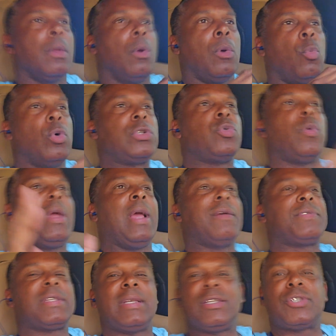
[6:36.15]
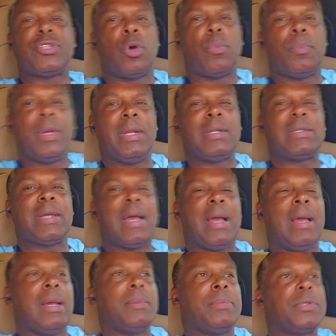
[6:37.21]
which we have seen so many
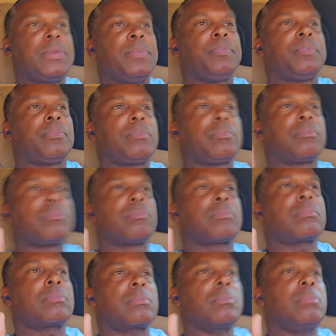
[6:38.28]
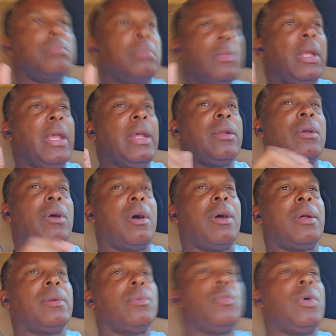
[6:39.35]
times in
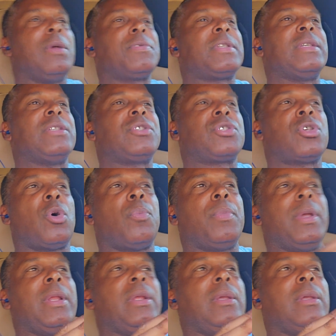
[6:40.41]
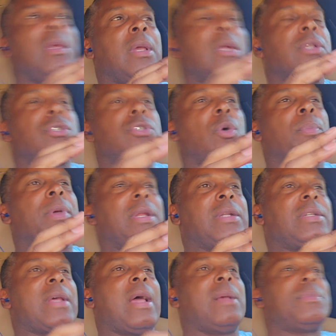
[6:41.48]
God. We have seen so many
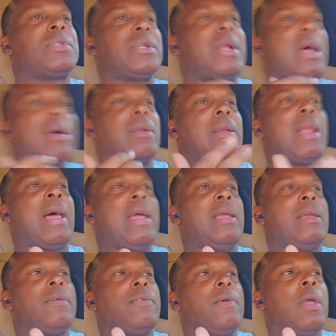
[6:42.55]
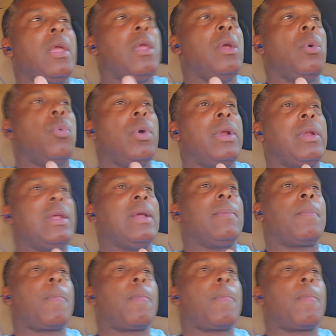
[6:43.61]
times in our life where that